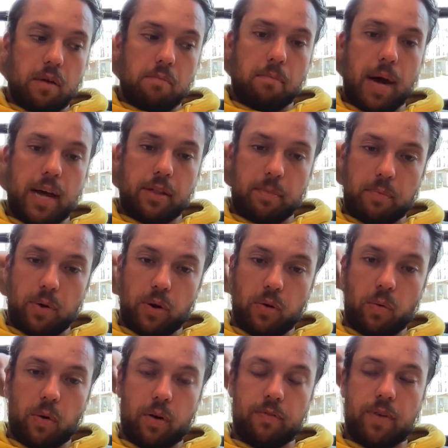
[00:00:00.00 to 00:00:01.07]
by the book
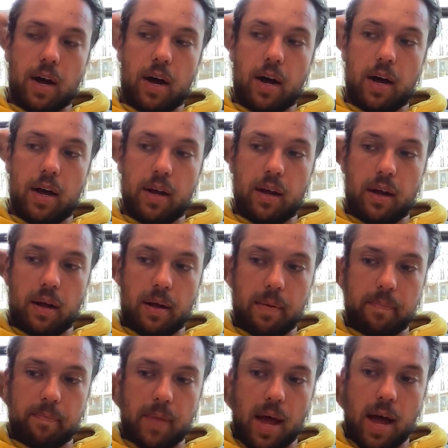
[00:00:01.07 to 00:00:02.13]
Word of God.
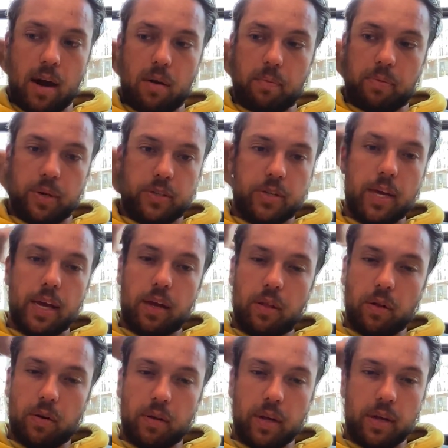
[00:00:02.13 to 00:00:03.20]
Um, I don't
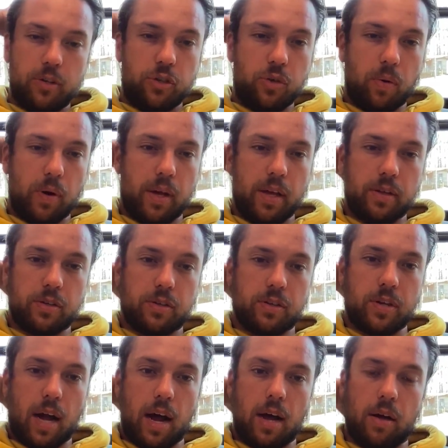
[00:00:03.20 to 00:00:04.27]
particularly enjoy his
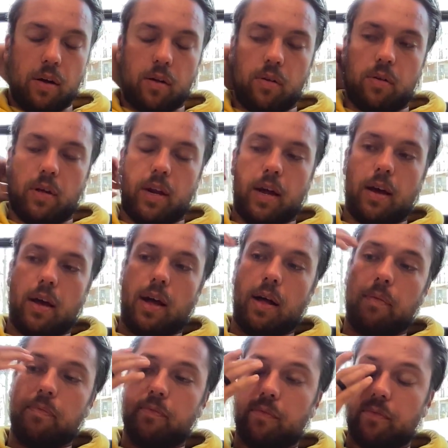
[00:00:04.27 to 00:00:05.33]
style, and I,
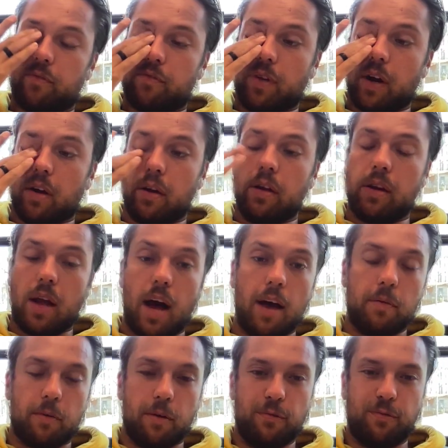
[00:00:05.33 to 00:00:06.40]
am very
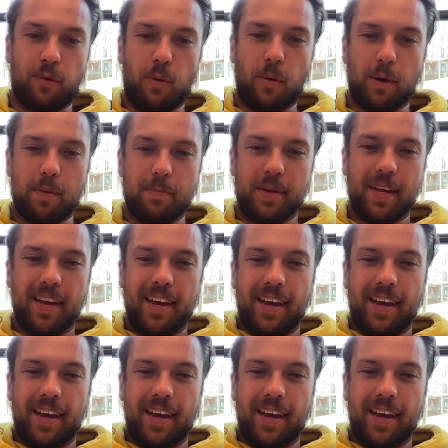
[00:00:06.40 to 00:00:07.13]
not reformed.